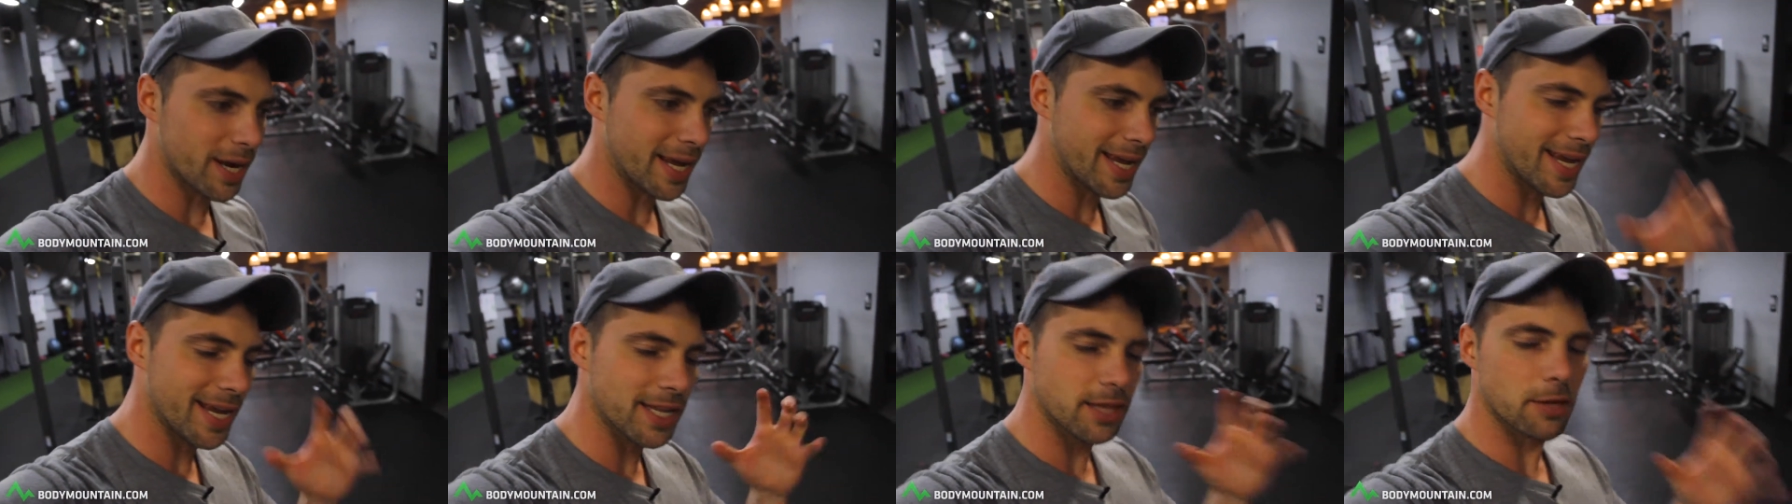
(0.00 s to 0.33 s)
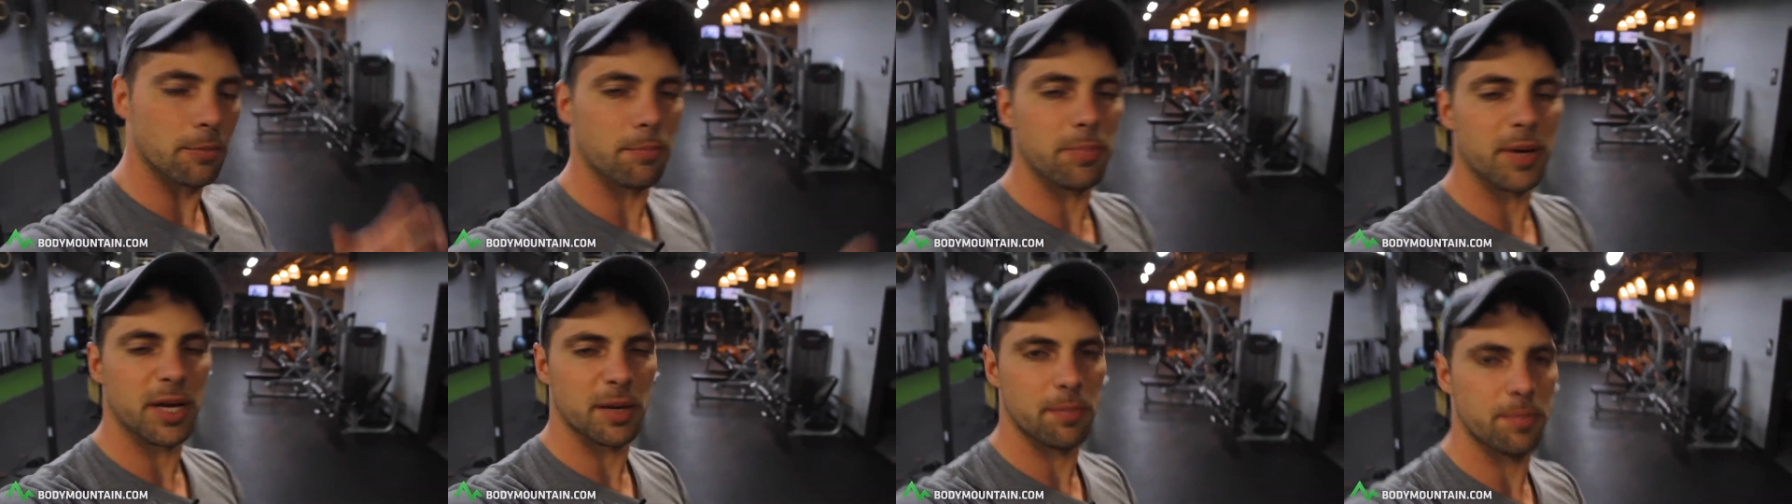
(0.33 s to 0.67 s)
I get the
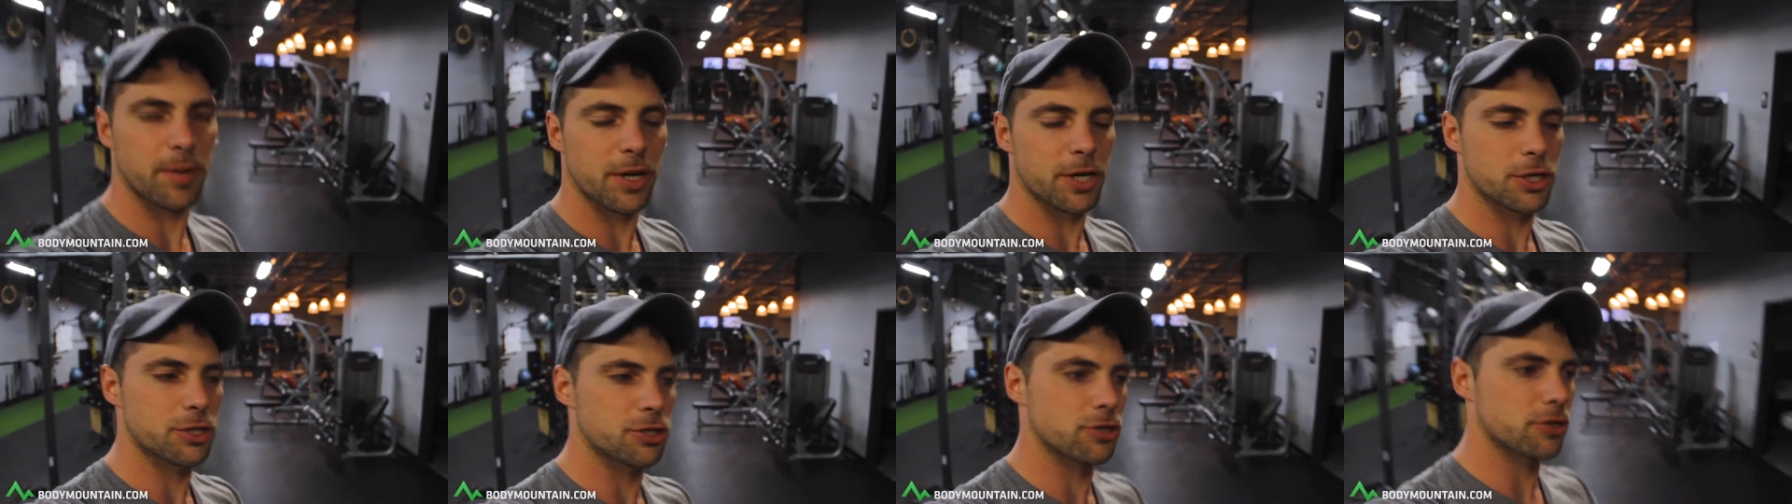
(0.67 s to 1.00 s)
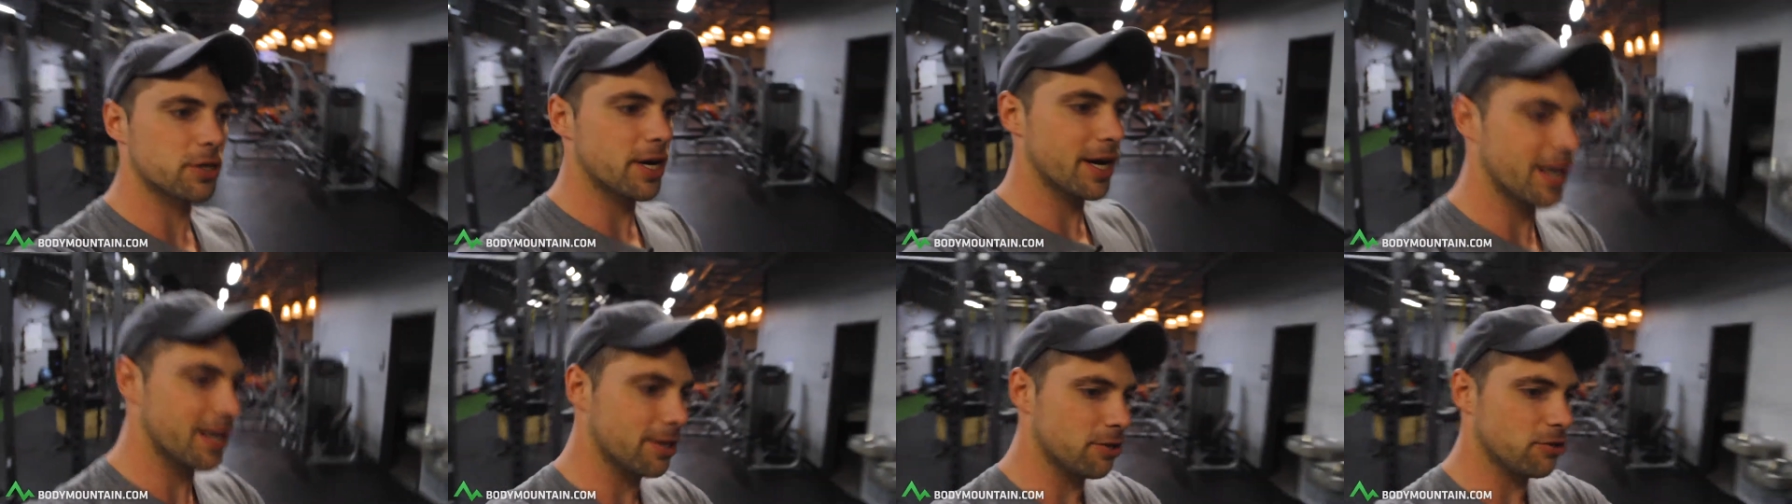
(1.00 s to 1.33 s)
big picture,
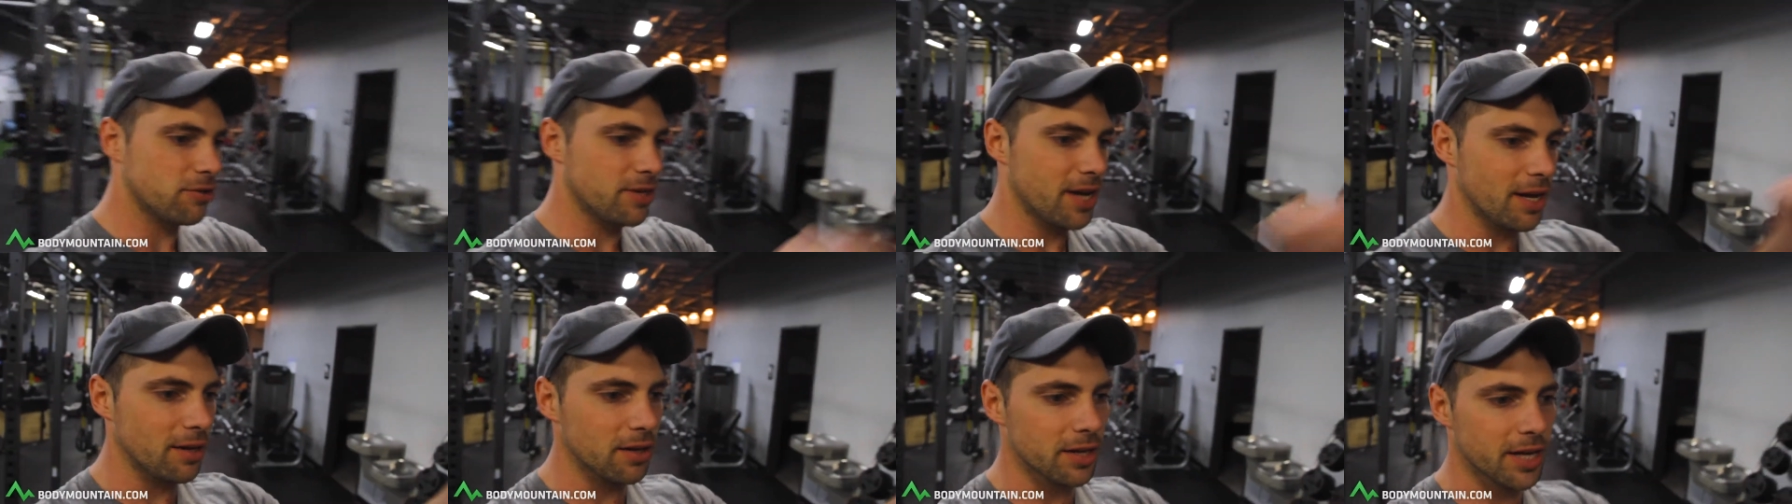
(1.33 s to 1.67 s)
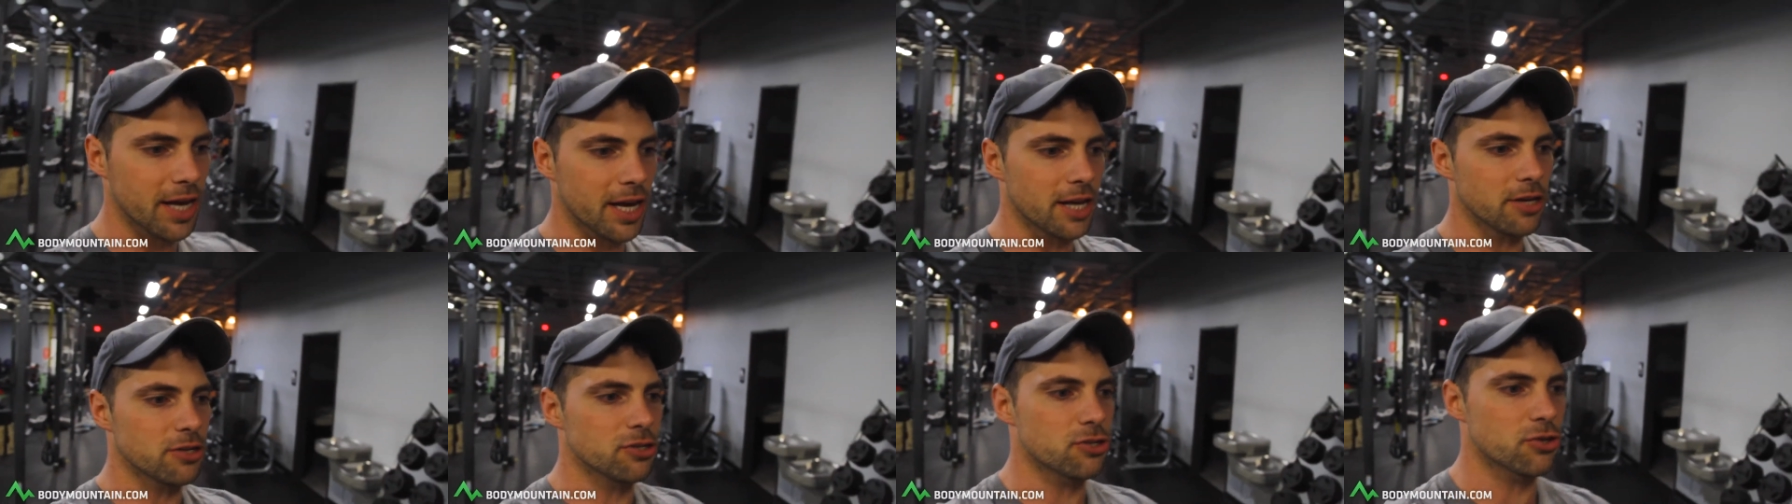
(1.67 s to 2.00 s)
and I can
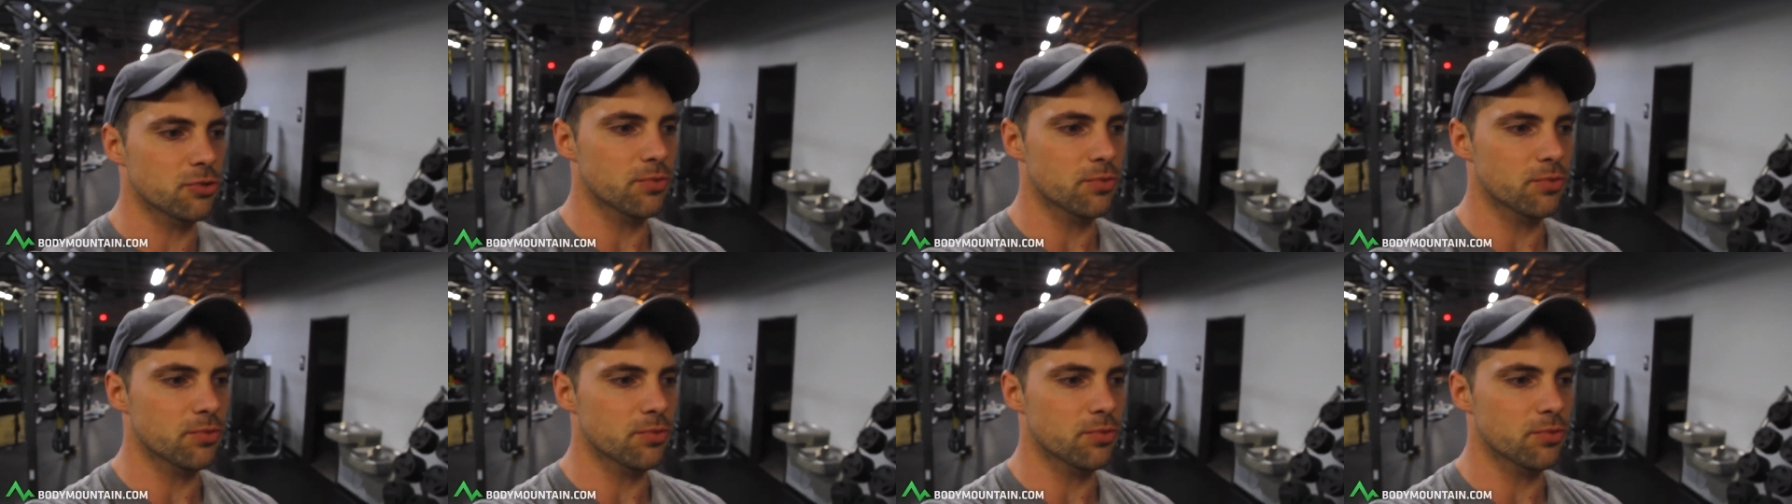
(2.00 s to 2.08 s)
delegate and